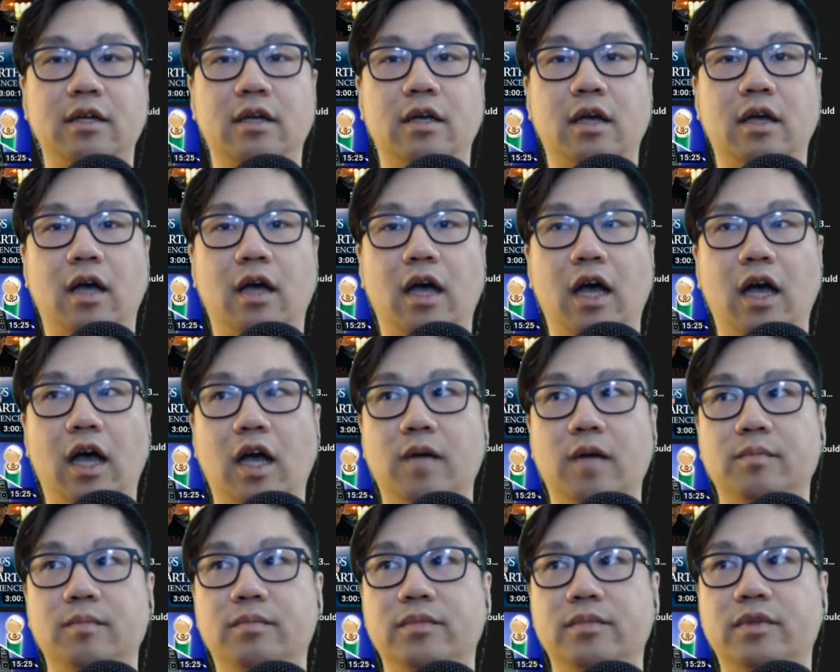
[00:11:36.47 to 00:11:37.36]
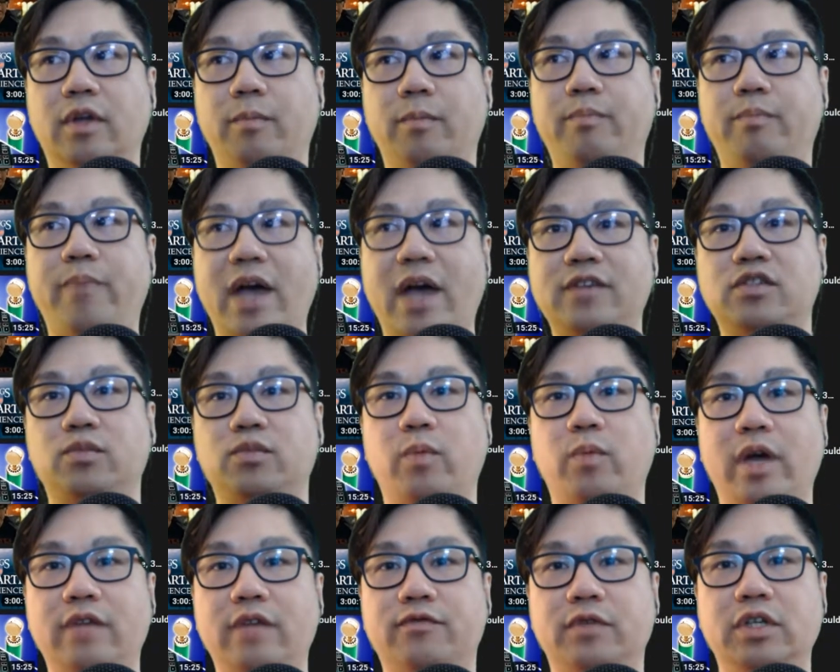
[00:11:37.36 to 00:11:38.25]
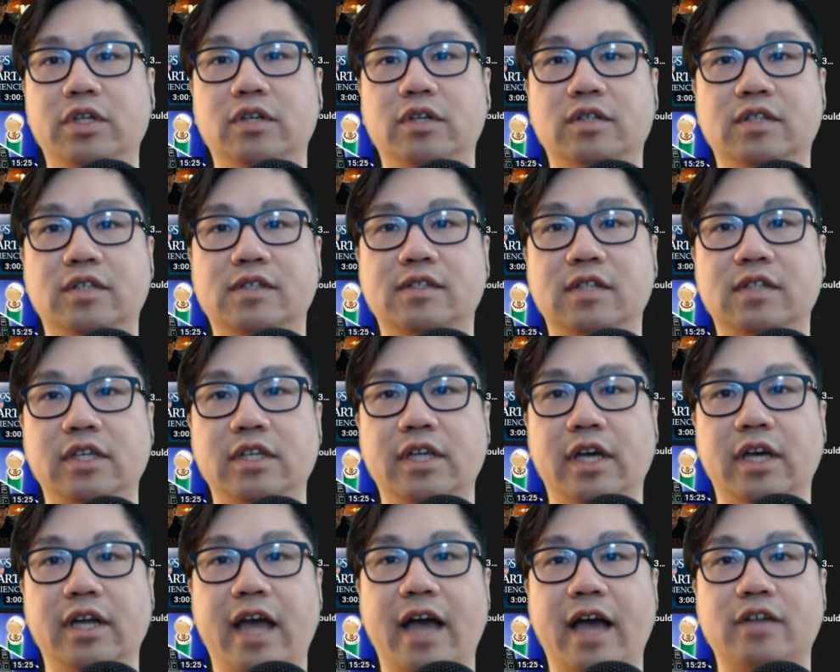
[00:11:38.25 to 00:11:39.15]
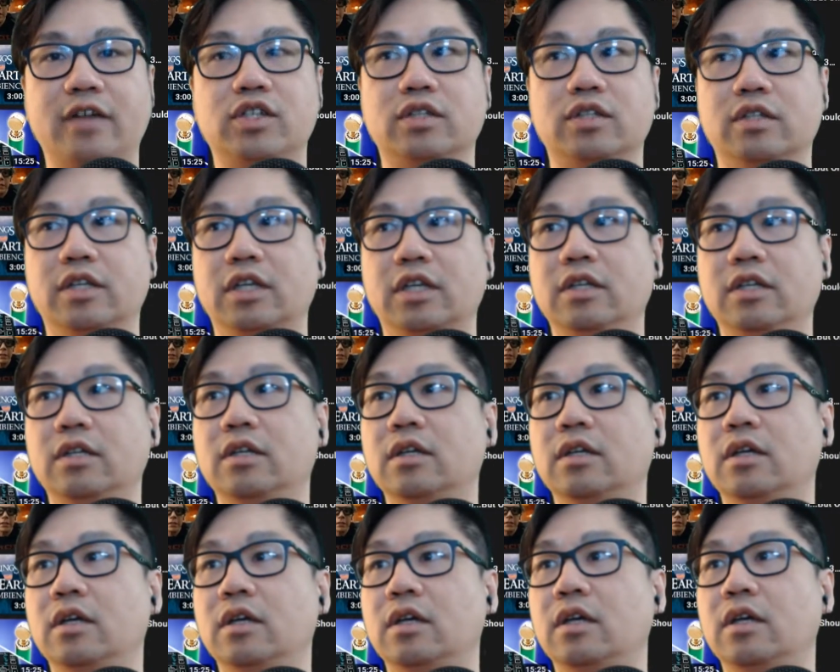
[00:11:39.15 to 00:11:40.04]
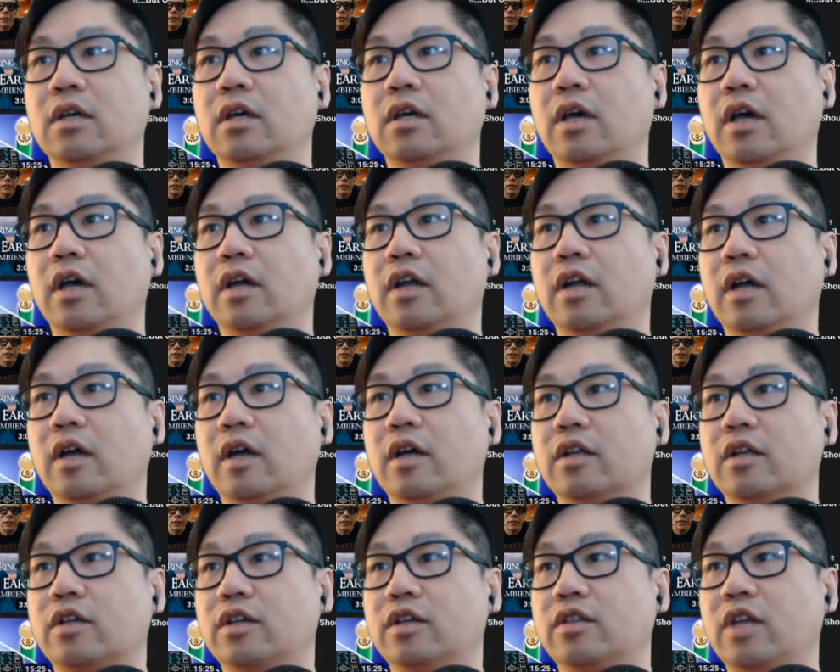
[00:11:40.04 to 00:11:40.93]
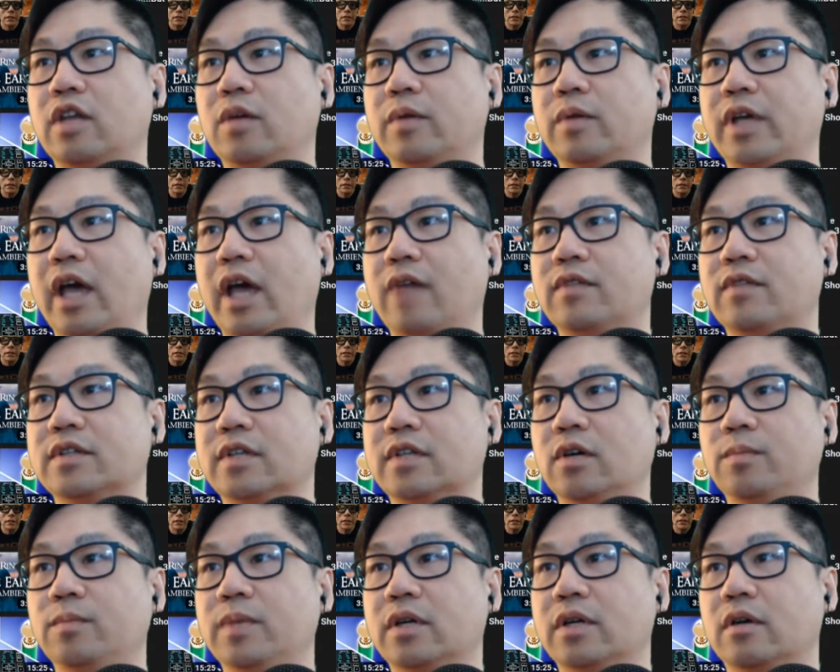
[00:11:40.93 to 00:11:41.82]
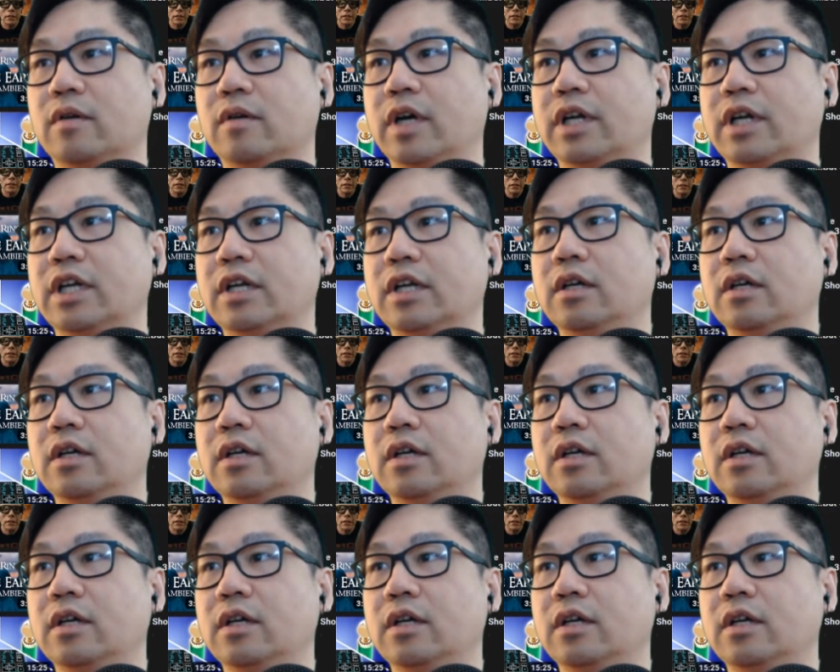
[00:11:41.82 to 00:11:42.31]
The best way for you to see it, actually, and a good thing we have this open already,